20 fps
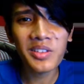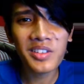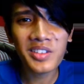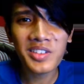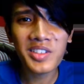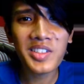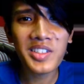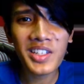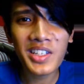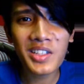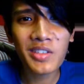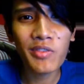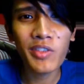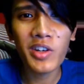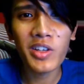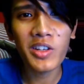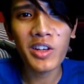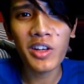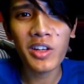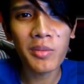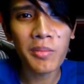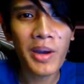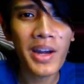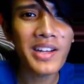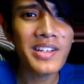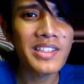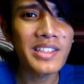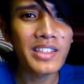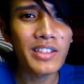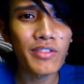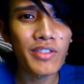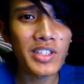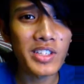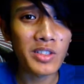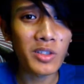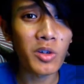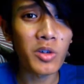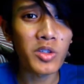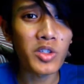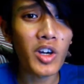just gets very unimaginative as it
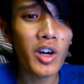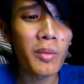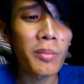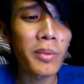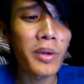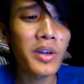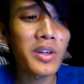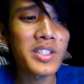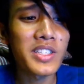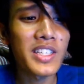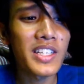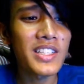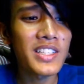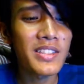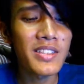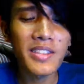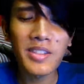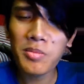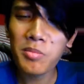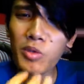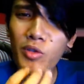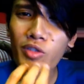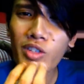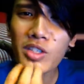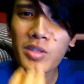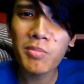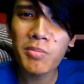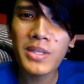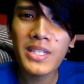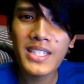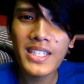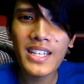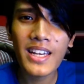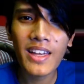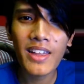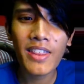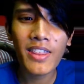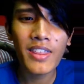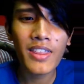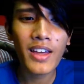goes on because it's this movie is missing
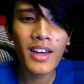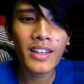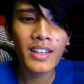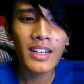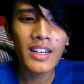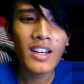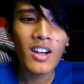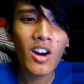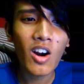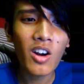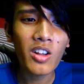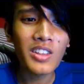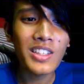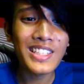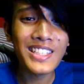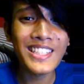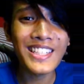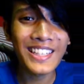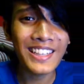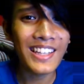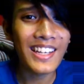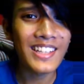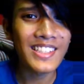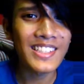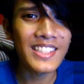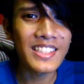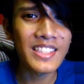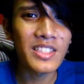that artistic license.